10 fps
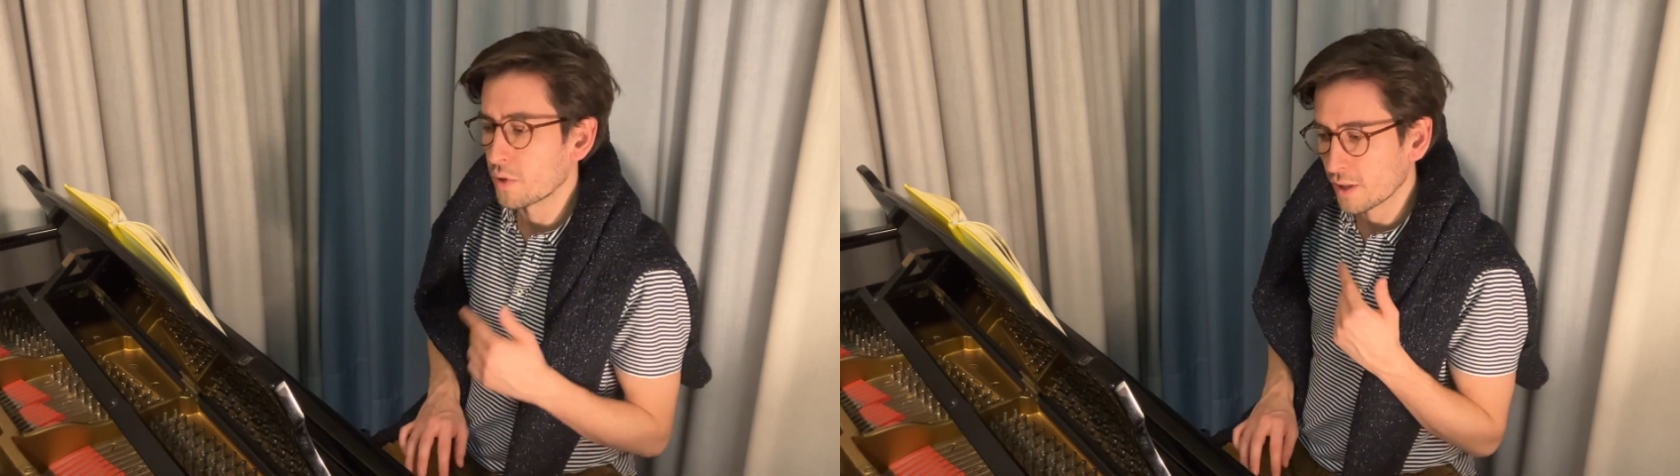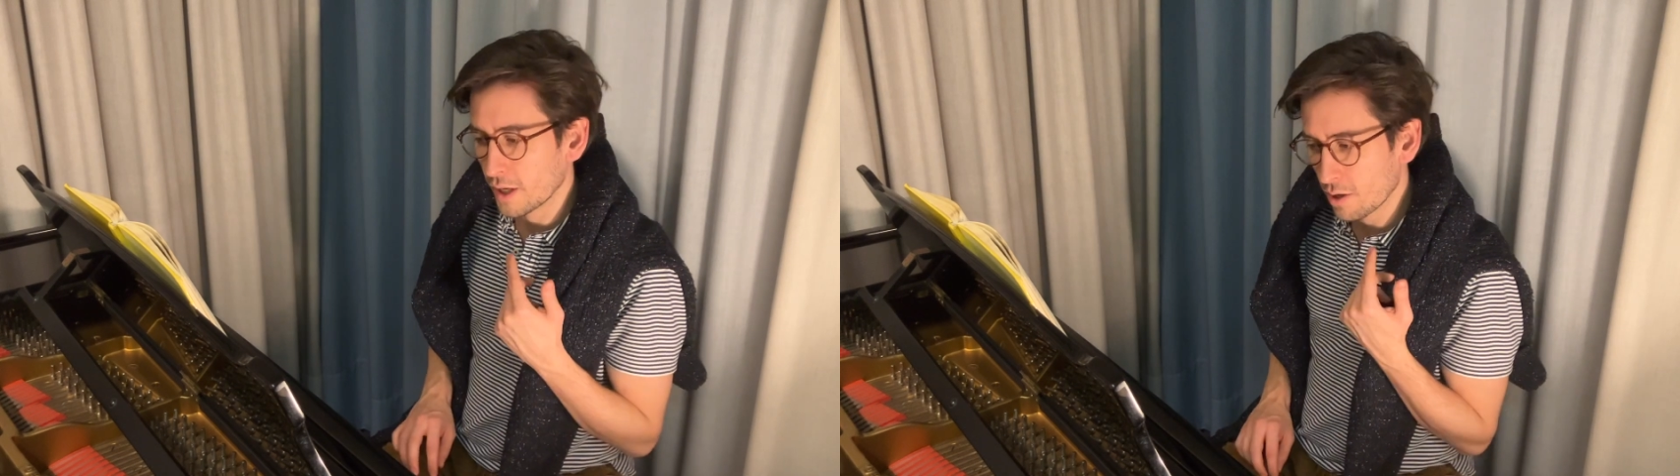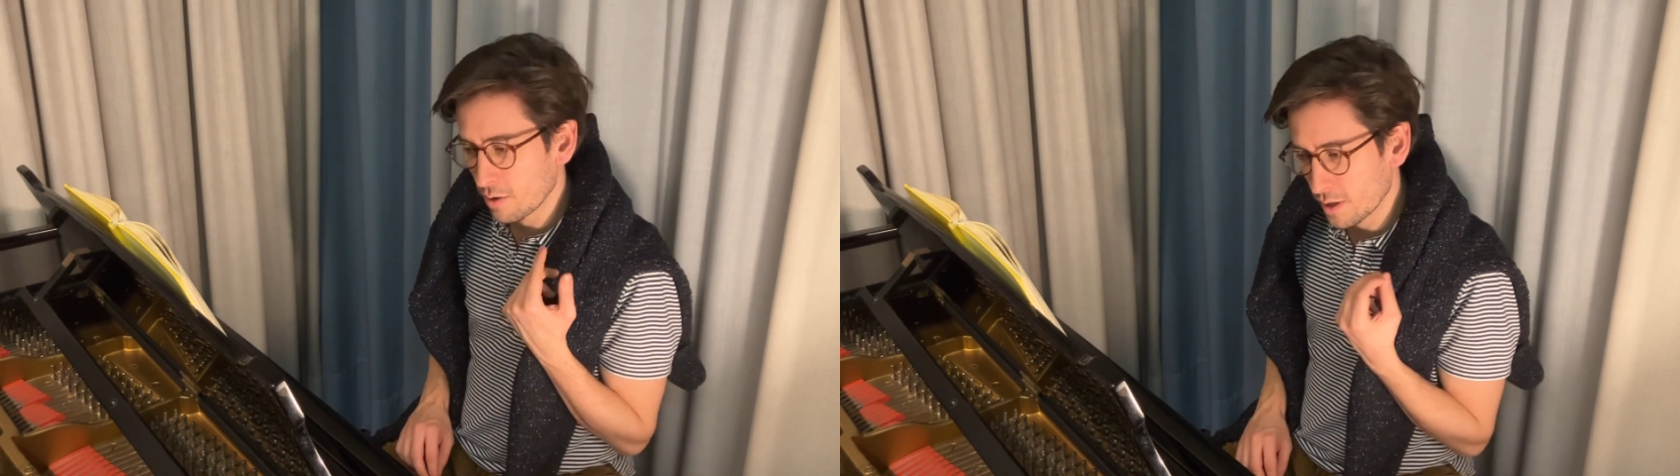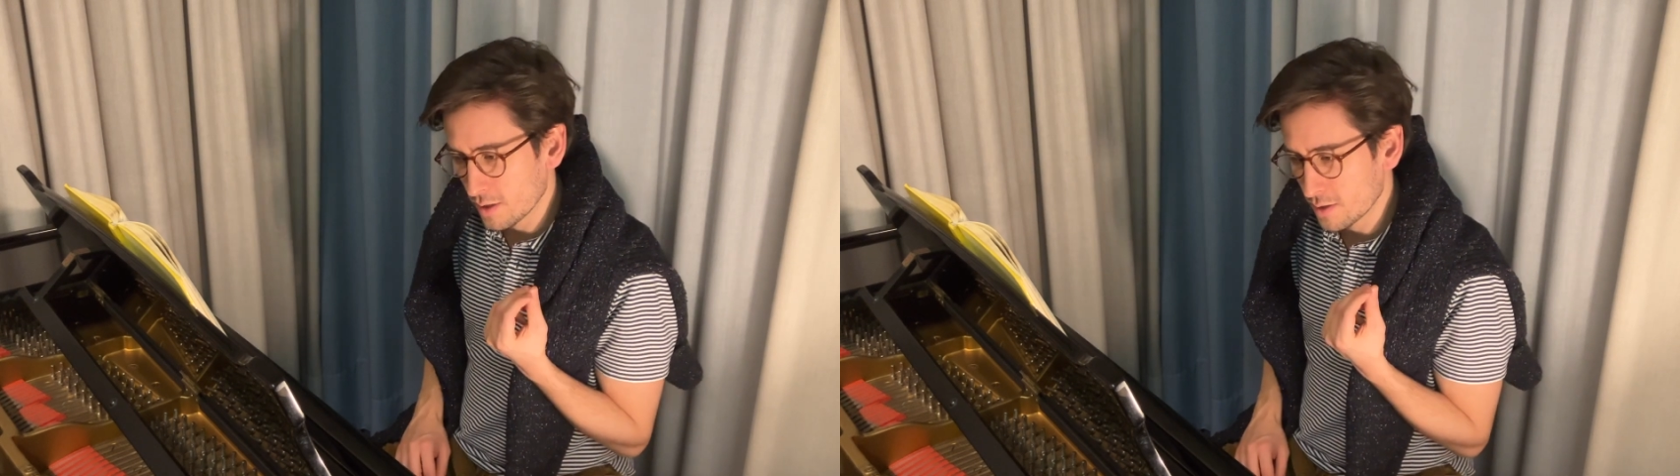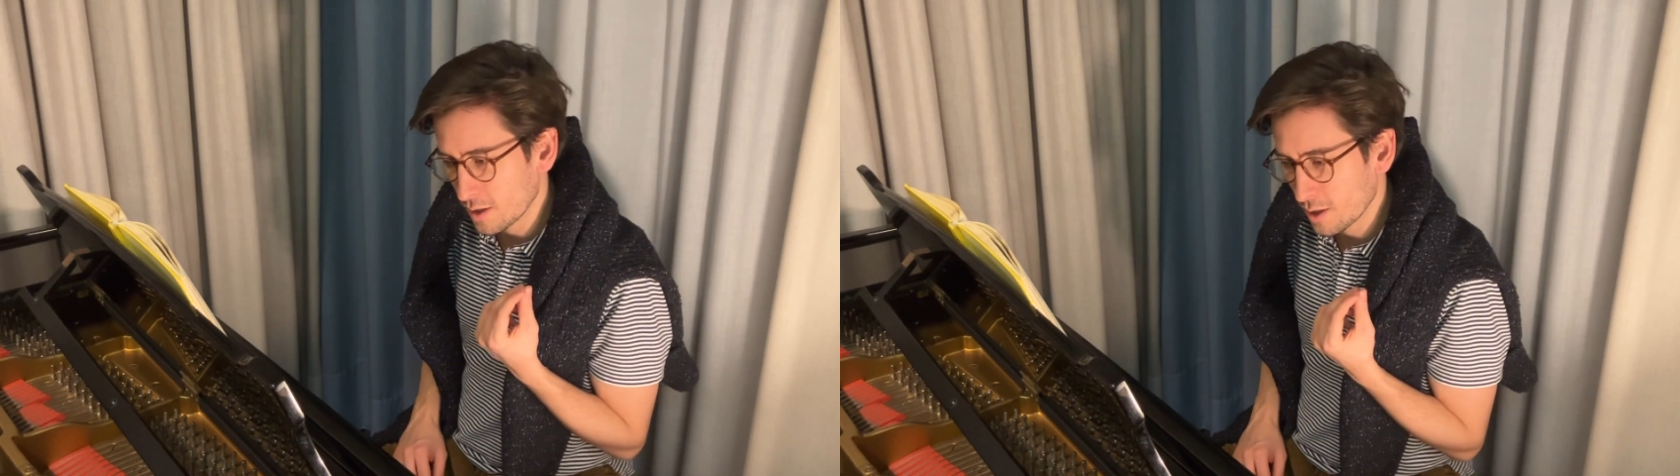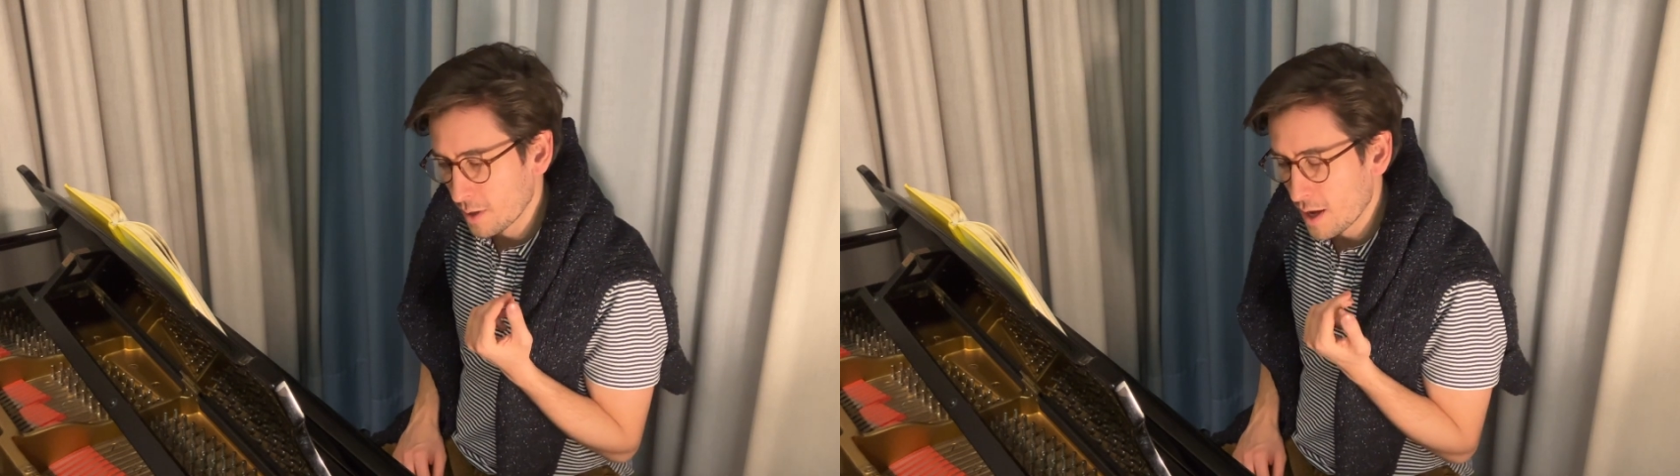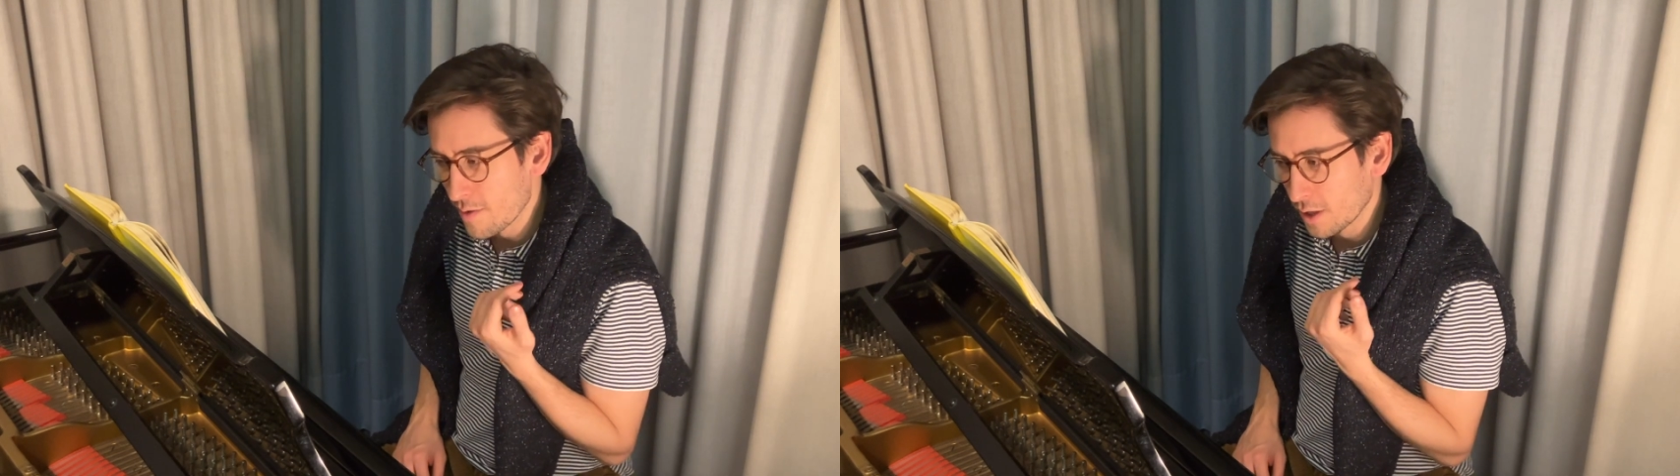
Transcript: but later on in the song we have a